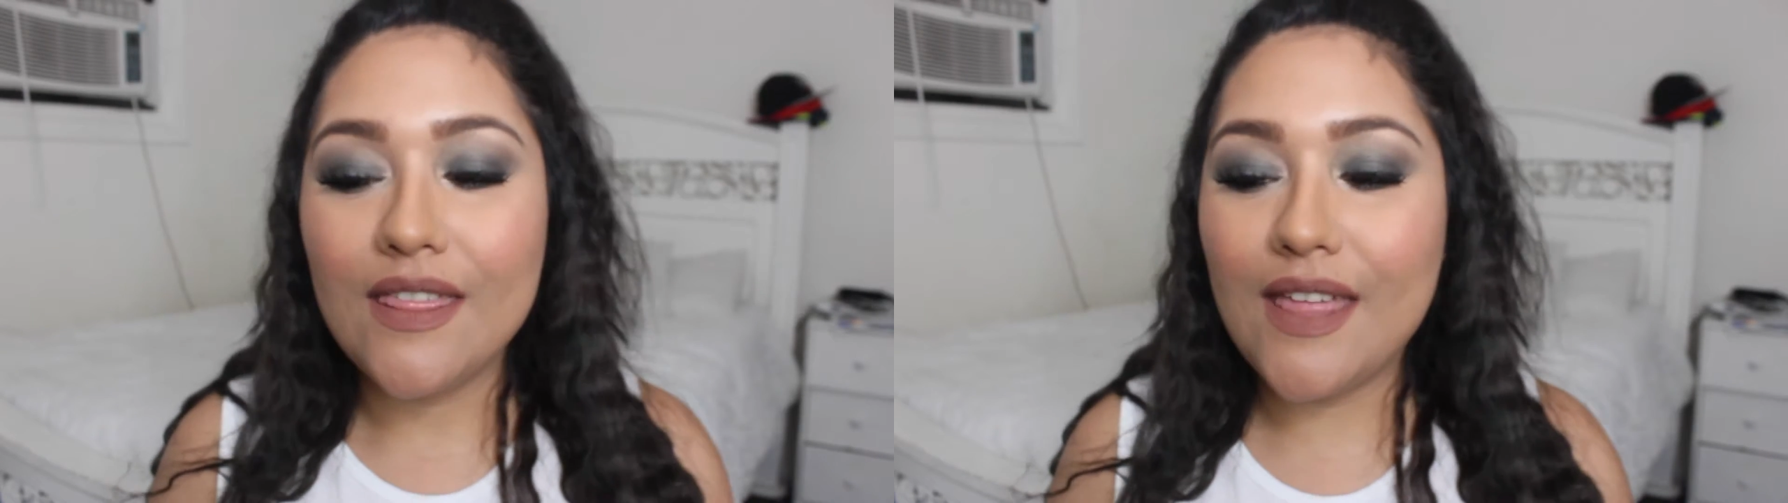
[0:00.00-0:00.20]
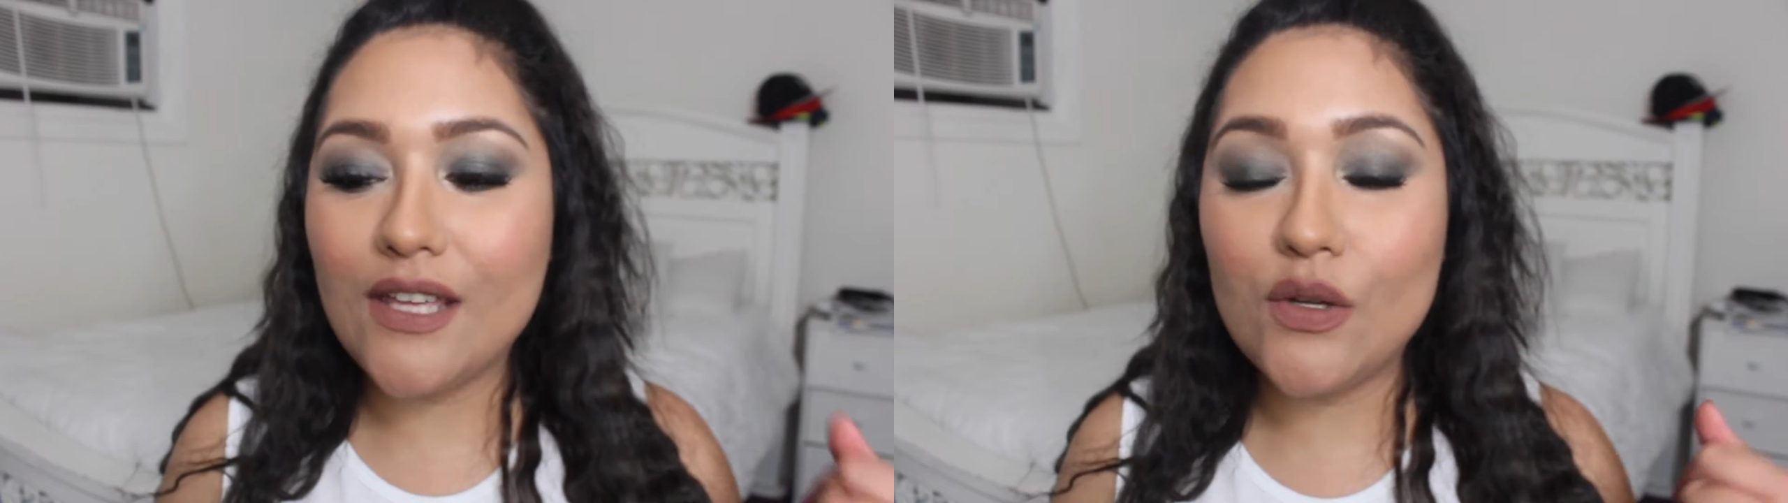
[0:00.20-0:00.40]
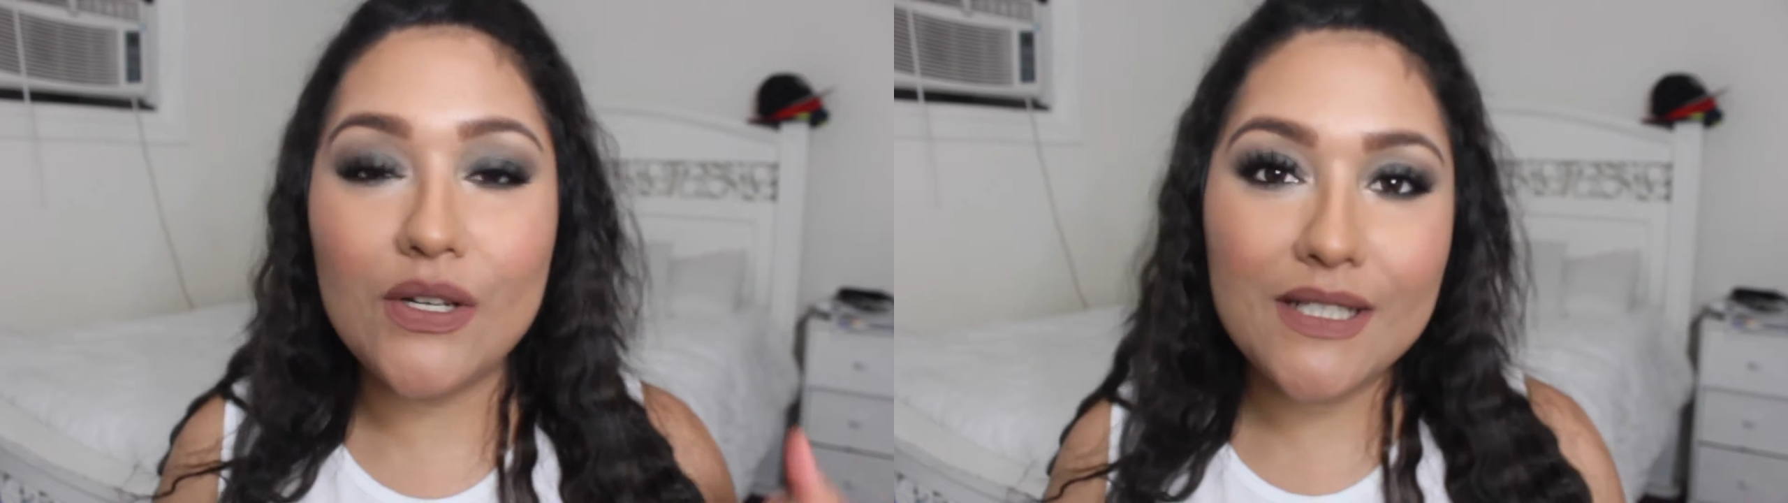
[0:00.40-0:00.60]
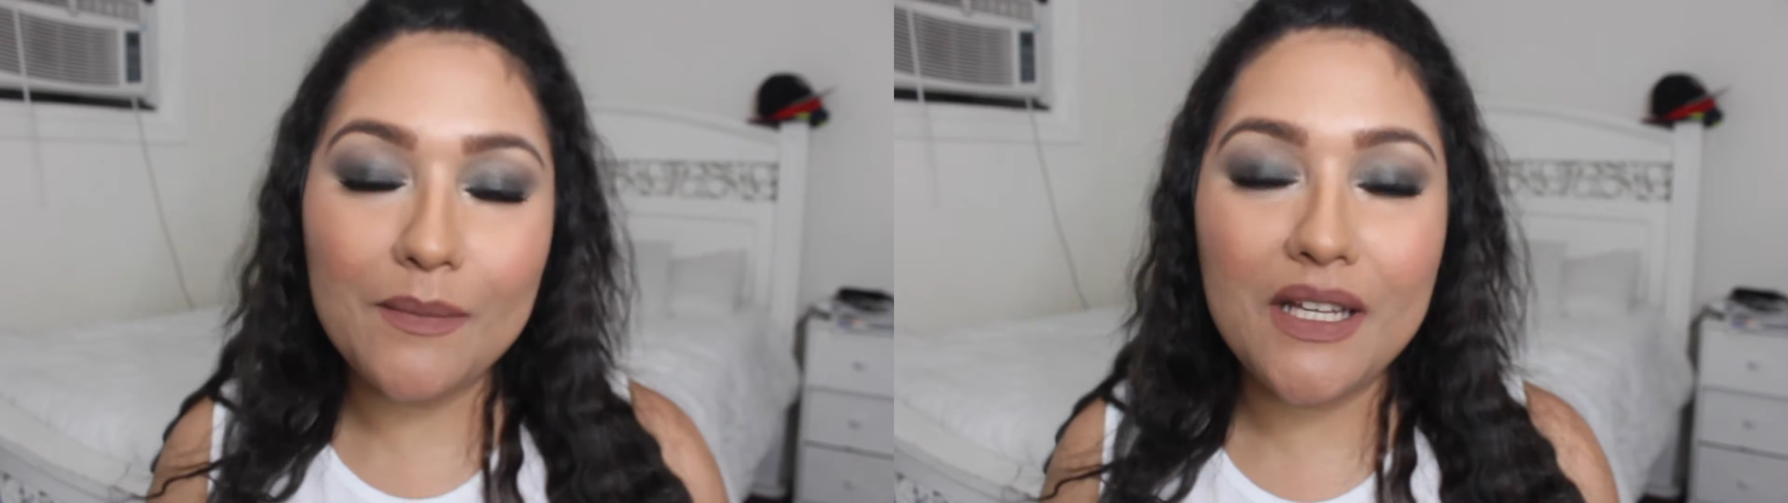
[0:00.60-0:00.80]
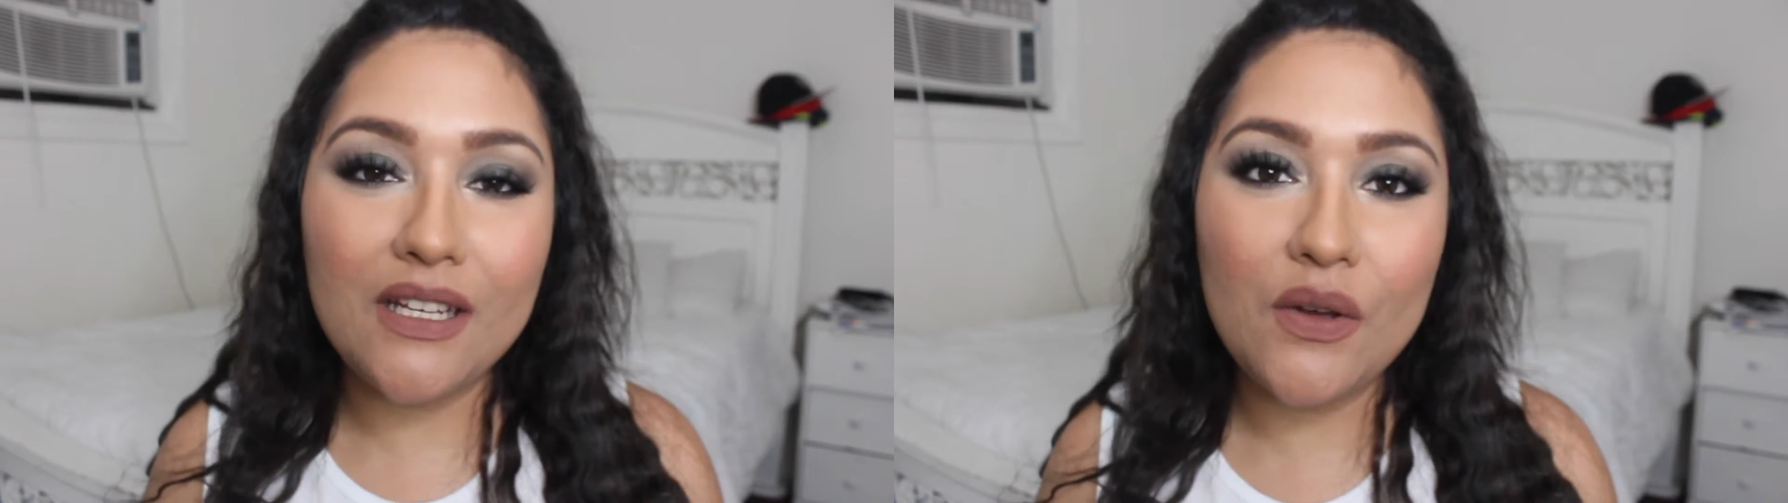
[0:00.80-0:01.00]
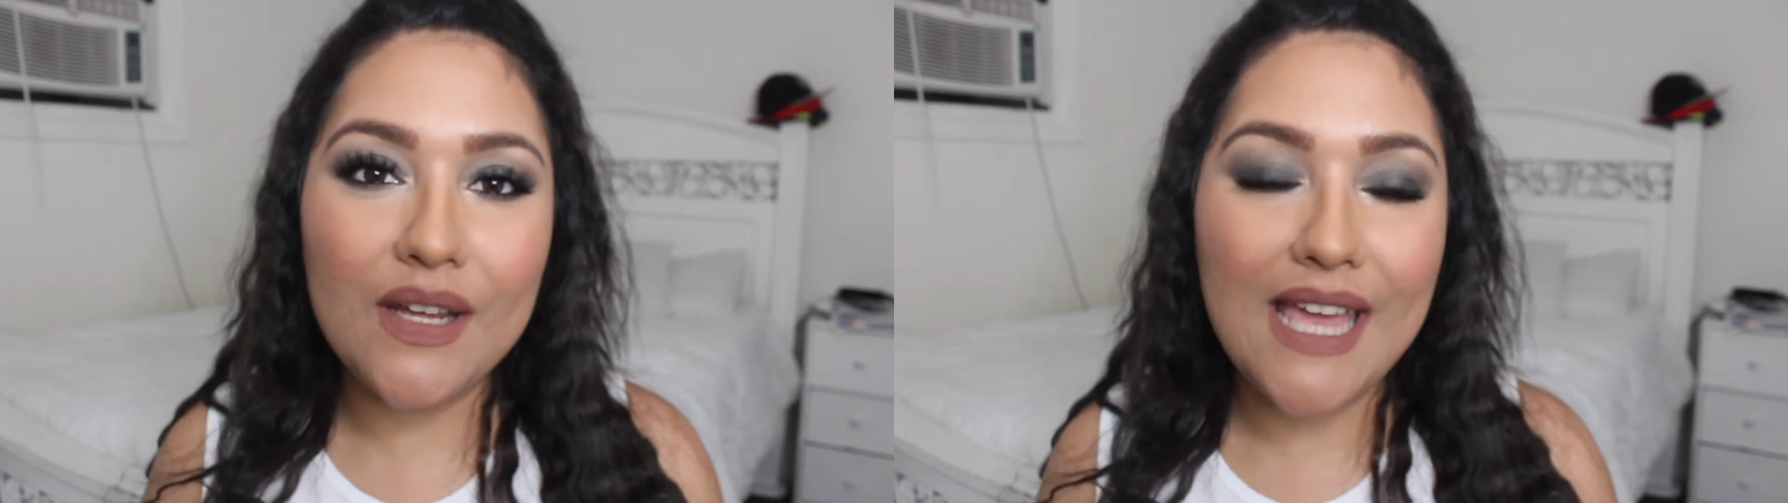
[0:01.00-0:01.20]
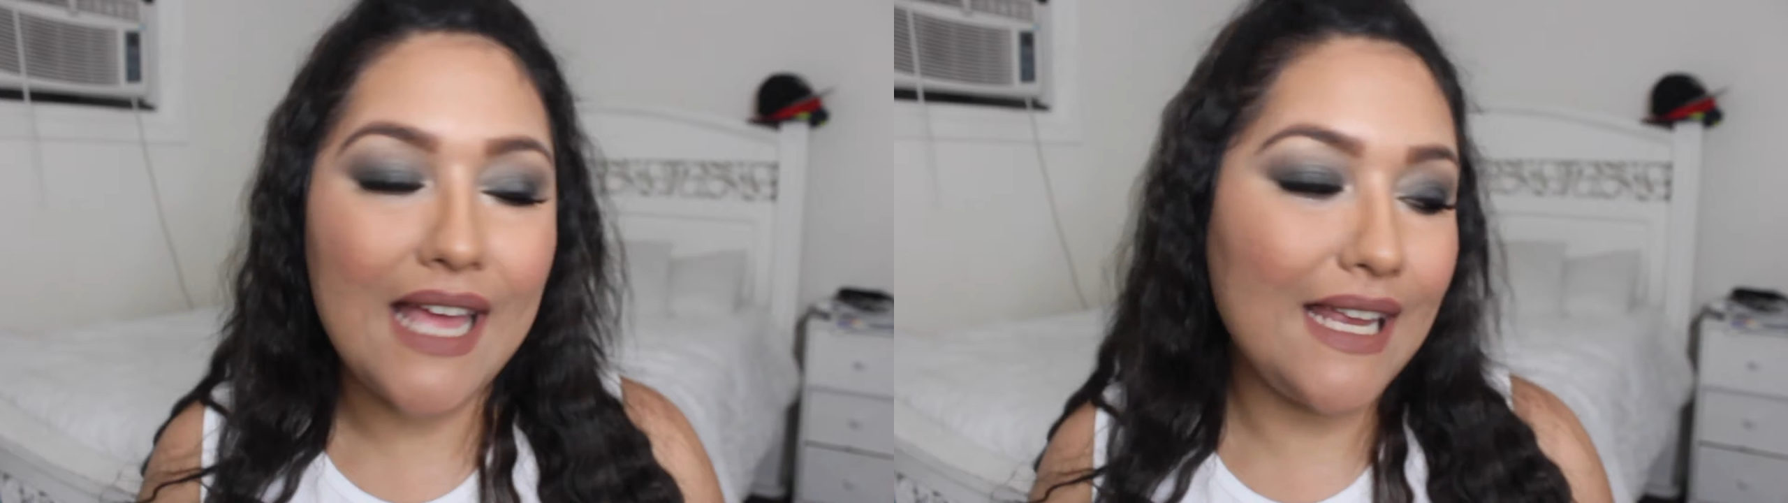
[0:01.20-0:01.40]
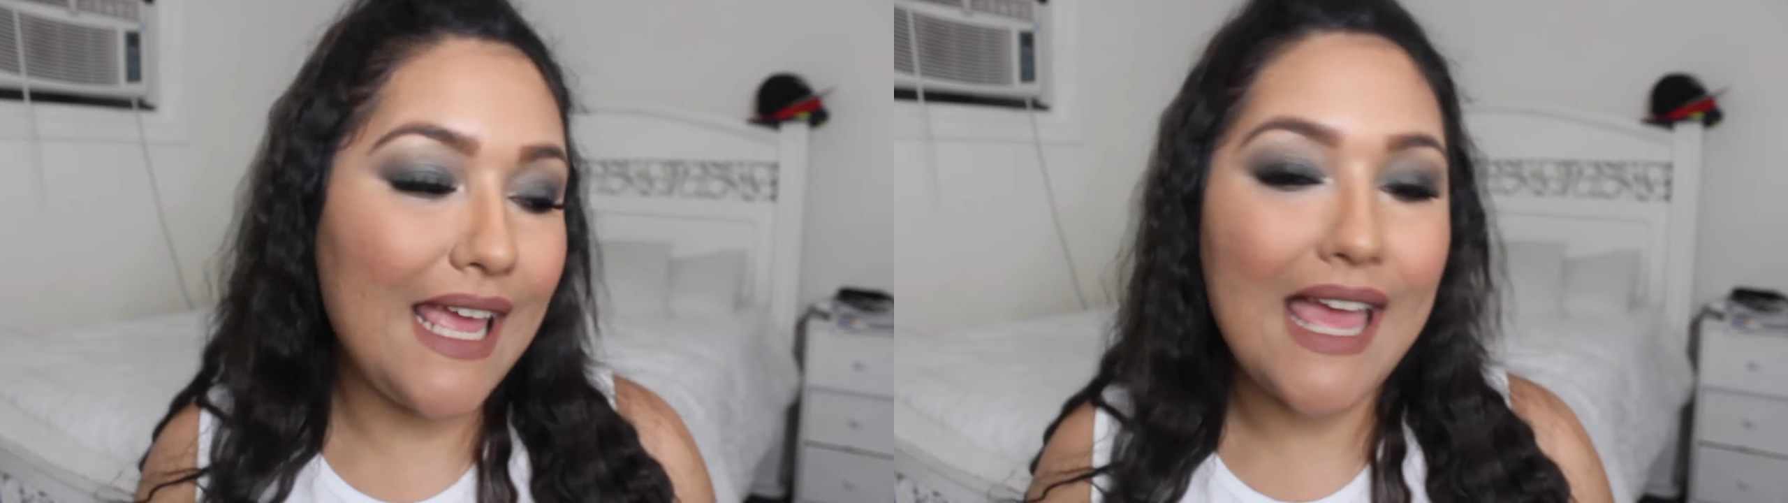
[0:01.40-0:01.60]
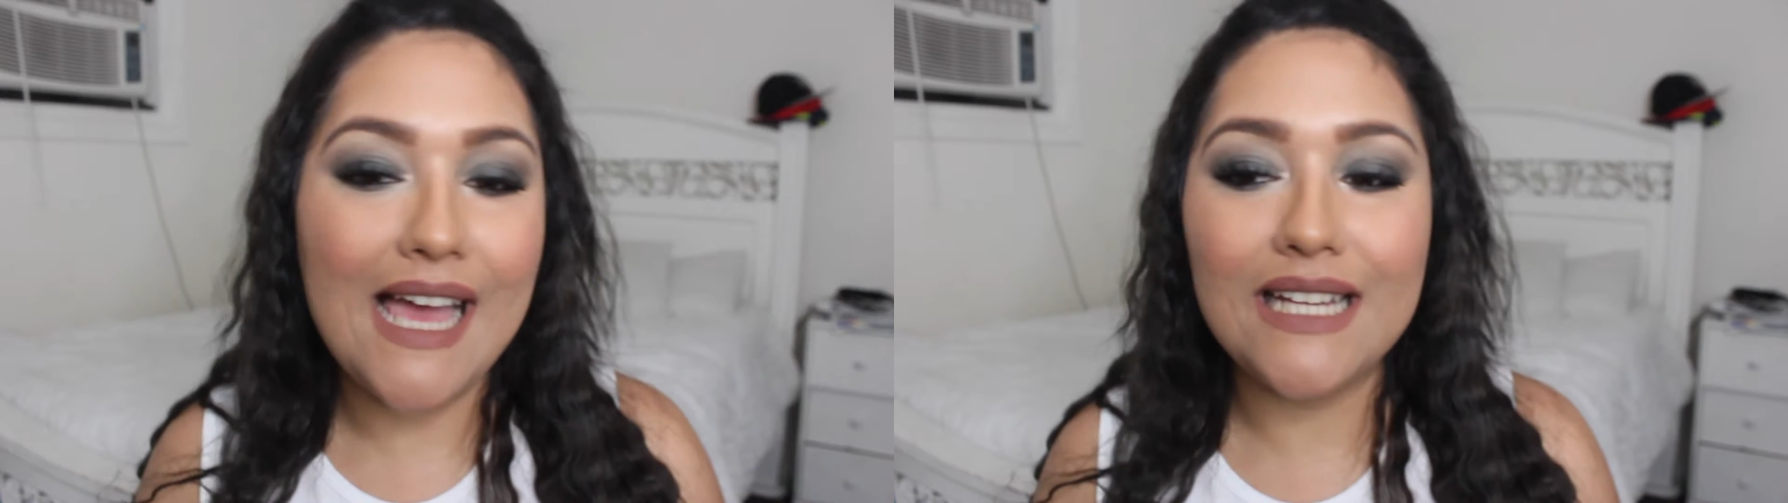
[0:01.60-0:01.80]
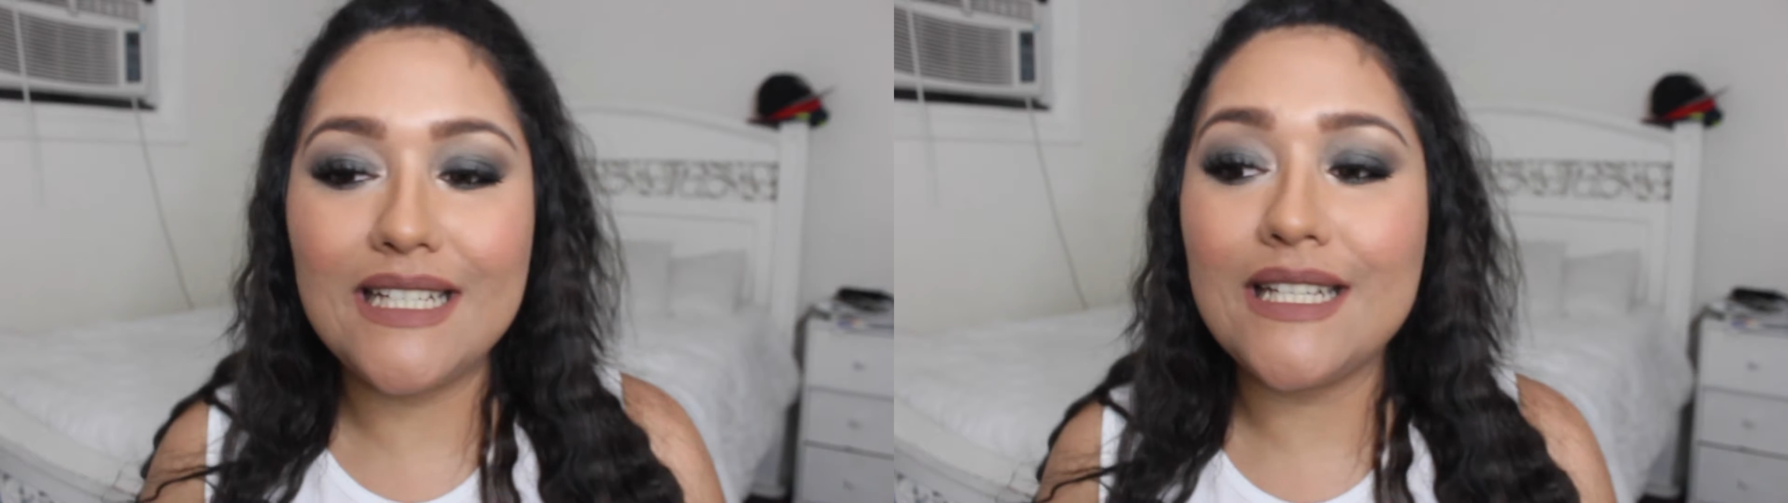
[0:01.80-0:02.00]
that you learned something new again
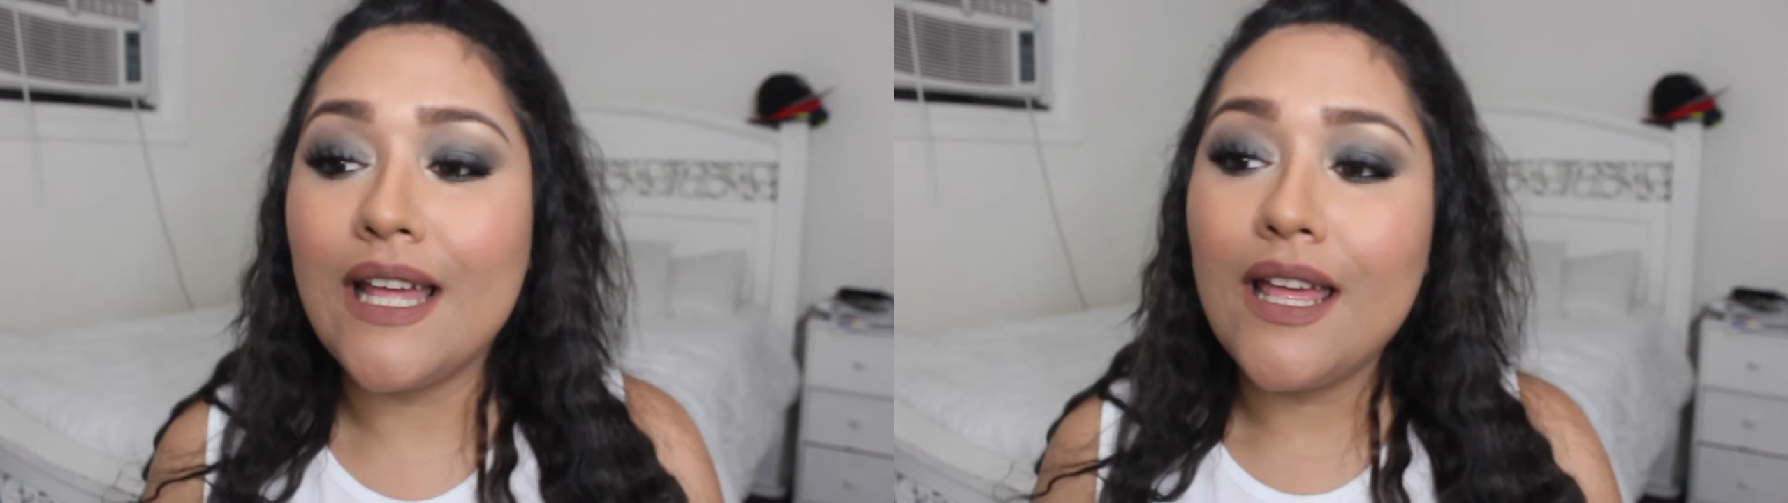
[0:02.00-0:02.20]
and